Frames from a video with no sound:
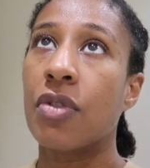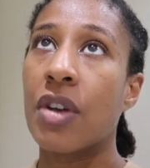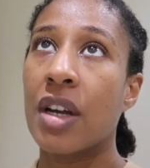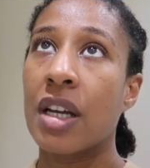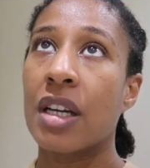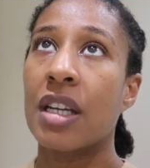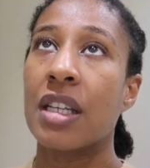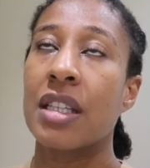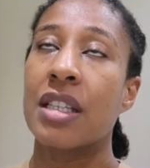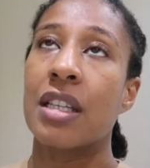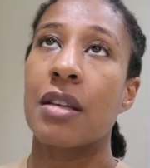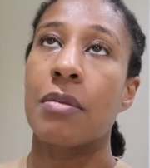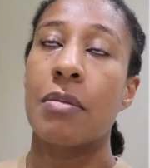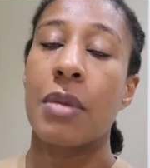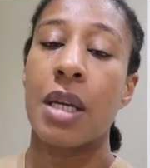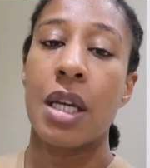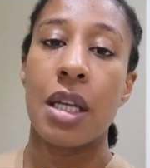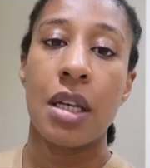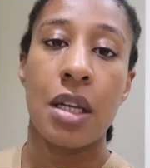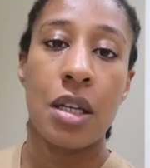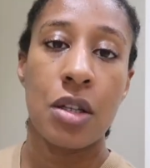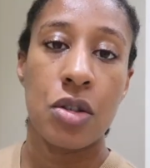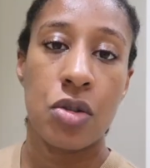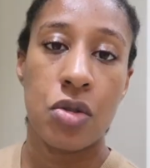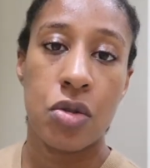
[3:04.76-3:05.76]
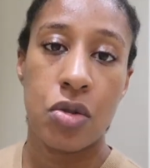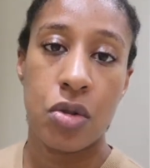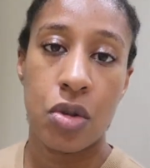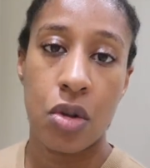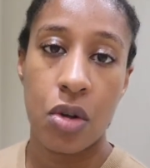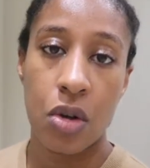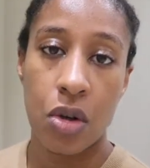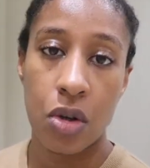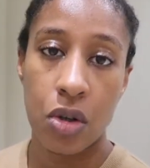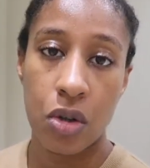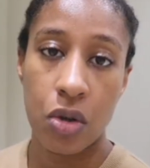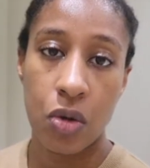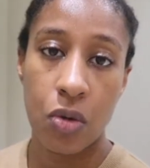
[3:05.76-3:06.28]
very demeaning to
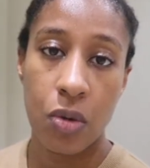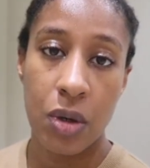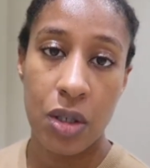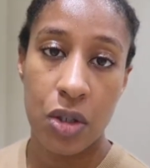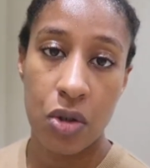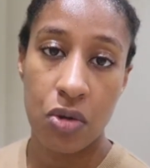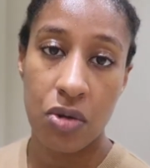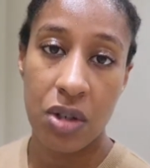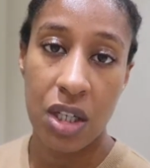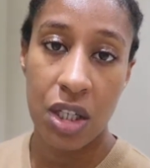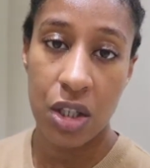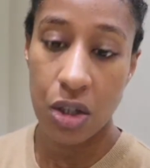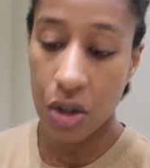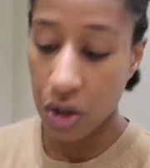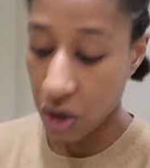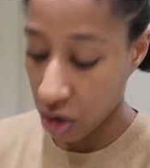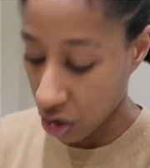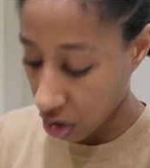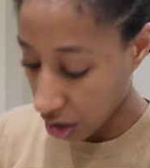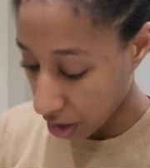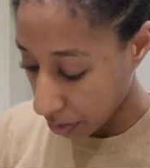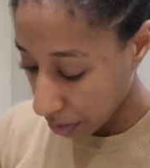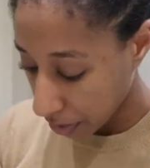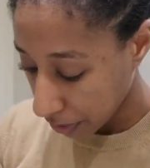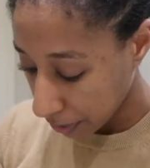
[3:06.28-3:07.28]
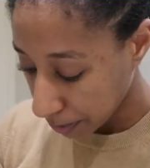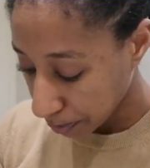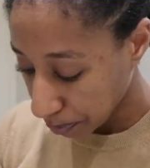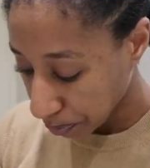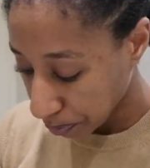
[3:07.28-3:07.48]
the US readership.